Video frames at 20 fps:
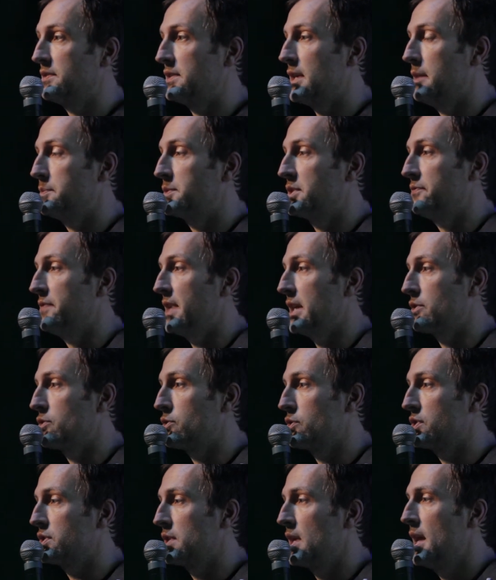types of
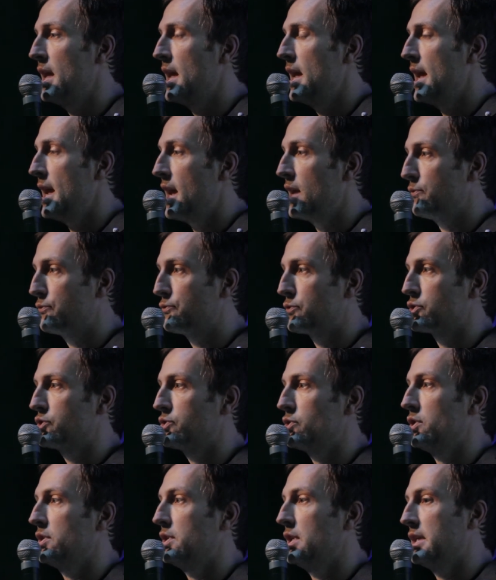vectors, and for
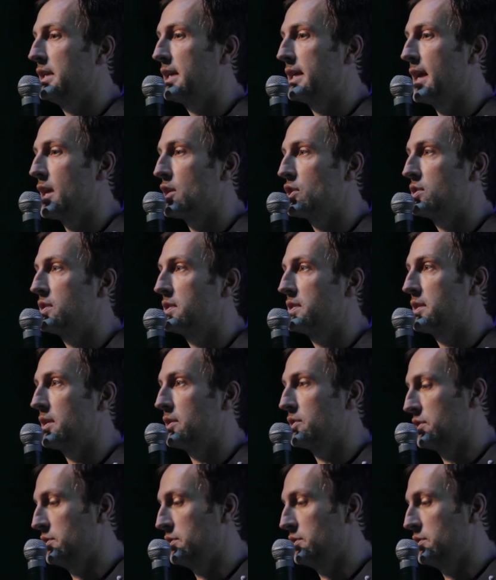certain indications, they're